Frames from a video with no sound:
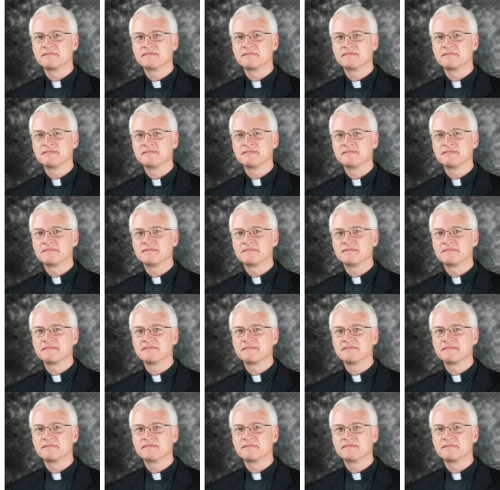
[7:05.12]

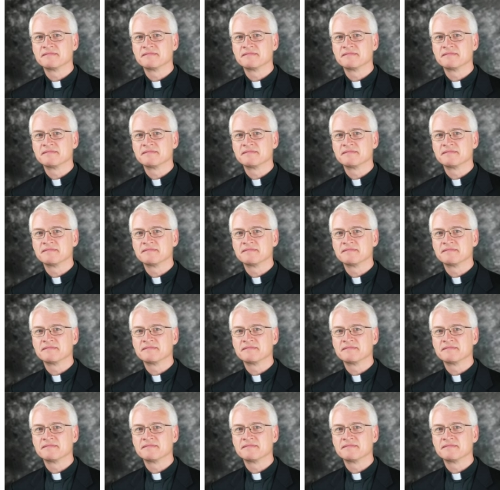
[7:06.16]

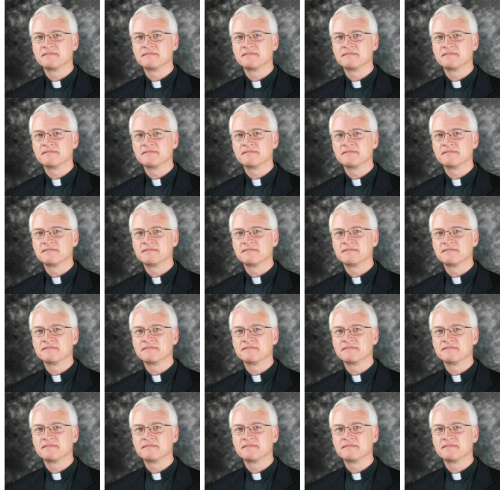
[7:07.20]

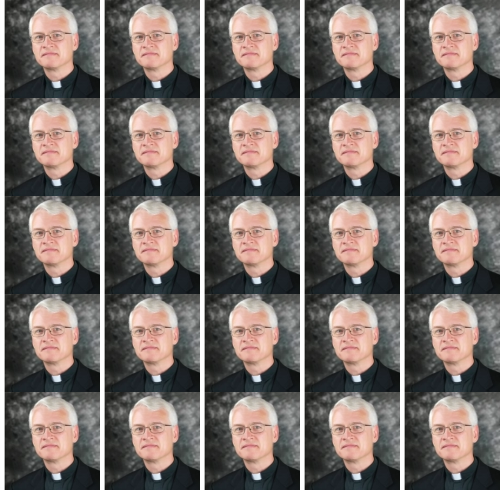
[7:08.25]

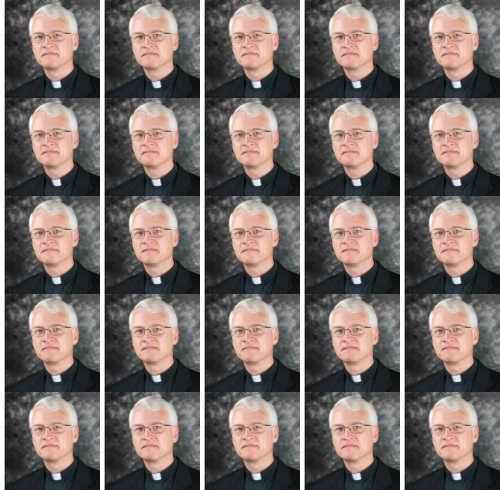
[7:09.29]

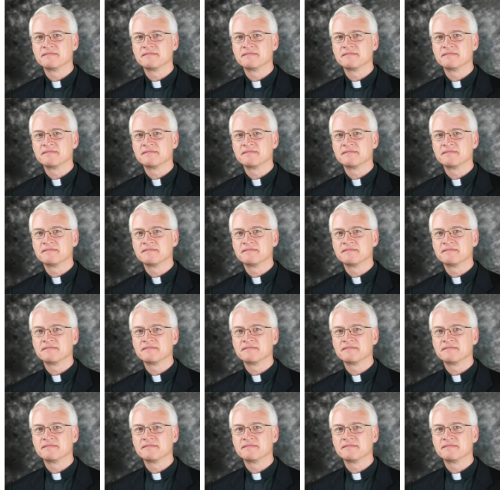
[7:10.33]

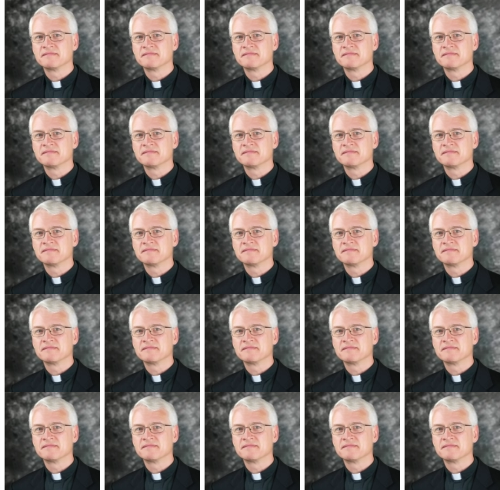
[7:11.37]

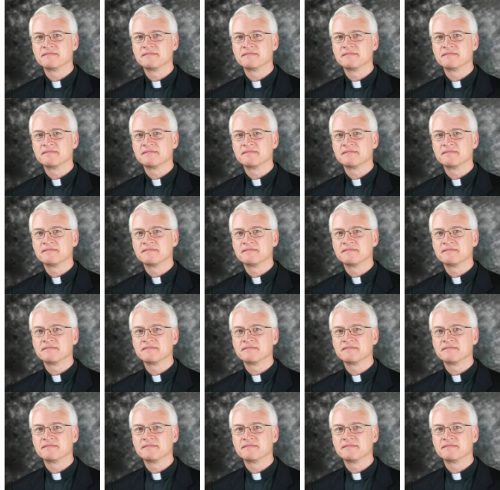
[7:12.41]
The face doesn't move, so there is nothing to read.